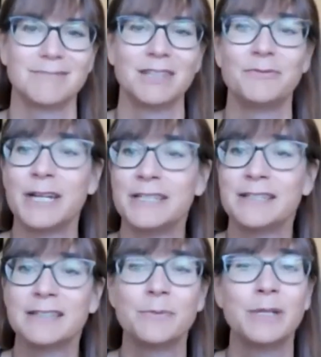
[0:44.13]

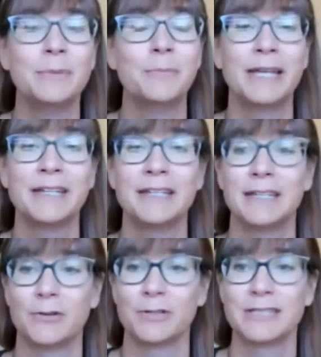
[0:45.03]
Racism embedded
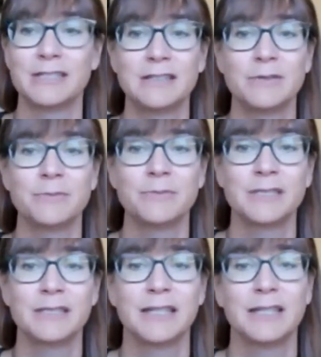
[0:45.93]
in our
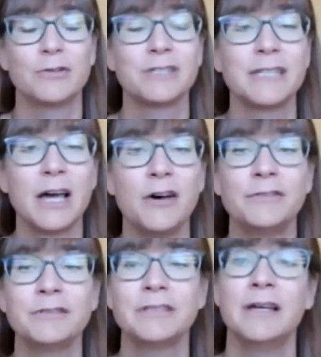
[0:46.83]
systems, in
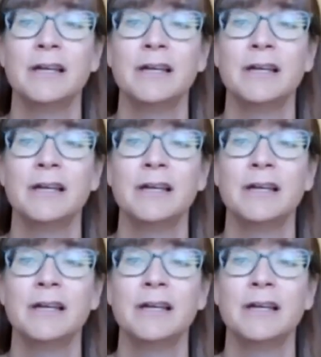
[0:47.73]
ourselves,